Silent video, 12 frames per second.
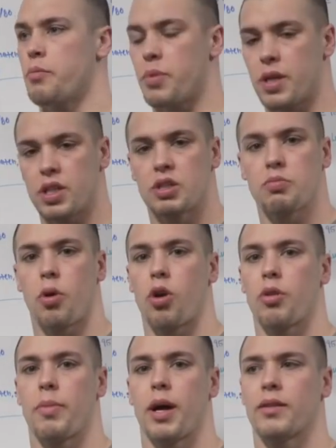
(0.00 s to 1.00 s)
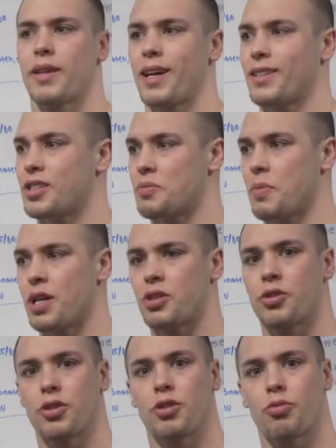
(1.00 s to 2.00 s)
Be smart about that. Just make
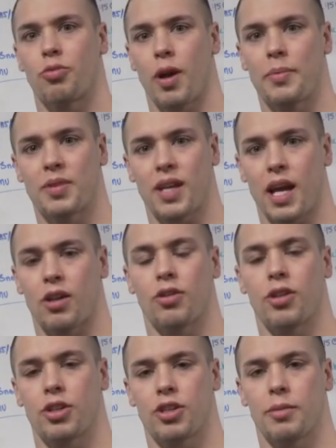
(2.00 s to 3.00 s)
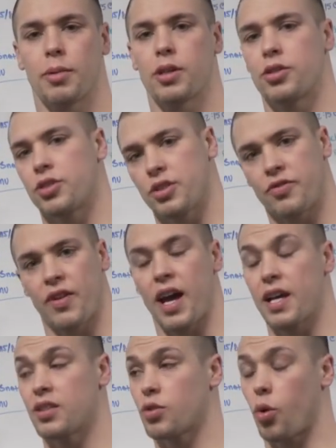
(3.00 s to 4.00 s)
sure your rep cycle on your double unders is
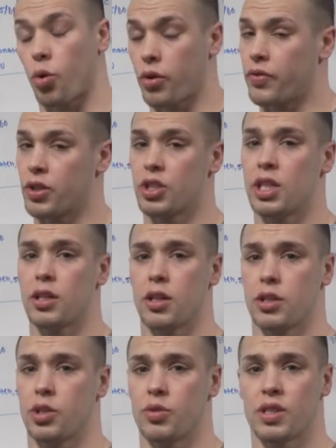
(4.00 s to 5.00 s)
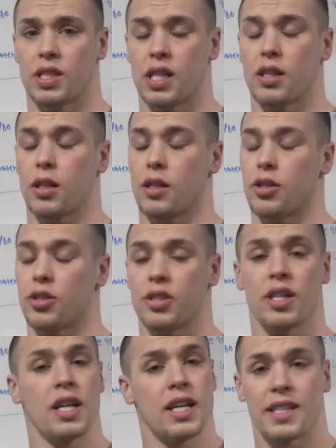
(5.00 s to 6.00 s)
fast, or if you're doing single
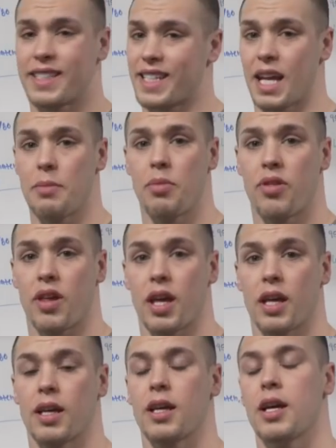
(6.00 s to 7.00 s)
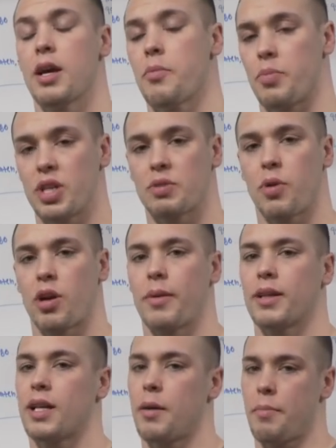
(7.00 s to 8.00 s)
unders, same thing. Be smart
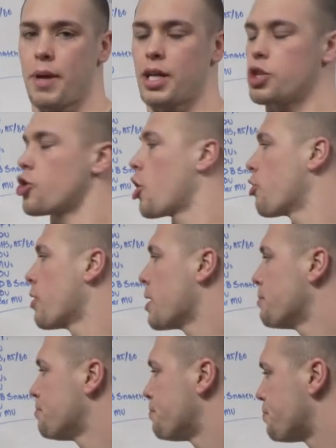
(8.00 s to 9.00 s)
about that, manage your heart rate.